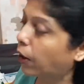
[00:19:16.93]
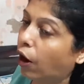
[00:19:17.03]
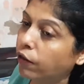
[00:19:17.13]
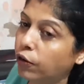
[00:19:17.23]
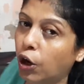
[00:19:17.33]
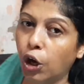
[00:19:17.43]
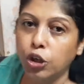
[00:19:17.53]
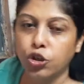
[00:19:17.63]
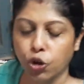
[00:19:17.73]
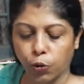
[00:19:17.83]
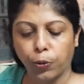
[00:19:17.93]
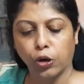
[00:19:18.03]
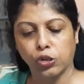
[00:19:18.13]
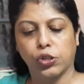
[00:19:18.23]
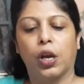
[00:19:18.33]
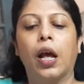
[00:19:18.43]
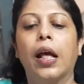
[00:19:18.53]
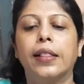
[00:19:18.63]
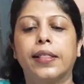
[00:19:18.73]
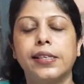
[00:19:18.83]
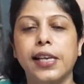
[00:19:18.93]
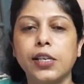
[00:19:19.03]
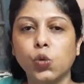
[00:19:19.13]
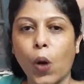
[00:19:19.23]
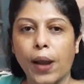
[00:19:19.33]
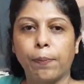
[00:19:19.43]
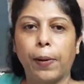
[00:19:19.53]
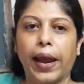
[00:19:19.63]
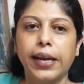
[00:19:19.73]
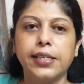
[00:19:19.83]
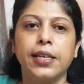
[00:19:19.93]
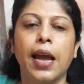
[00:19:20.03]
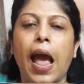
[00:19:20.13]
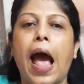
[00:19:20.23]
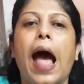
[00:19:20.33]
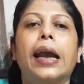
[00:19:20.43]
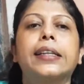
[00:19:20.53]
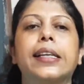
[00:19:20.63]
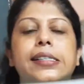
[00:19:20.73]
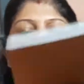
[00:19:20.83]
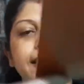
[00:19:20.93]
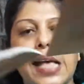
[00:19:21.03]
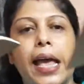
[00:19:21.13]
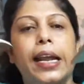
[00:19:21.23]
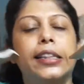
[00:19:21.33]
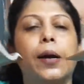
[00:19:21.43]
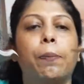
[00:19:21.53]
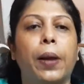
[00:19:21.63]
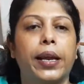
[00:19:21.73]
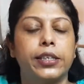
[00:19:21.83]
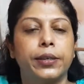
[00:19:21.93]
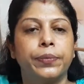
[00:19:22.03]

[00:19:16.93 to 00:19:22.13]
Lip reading: of 2 books. This is one plate and this is another plate.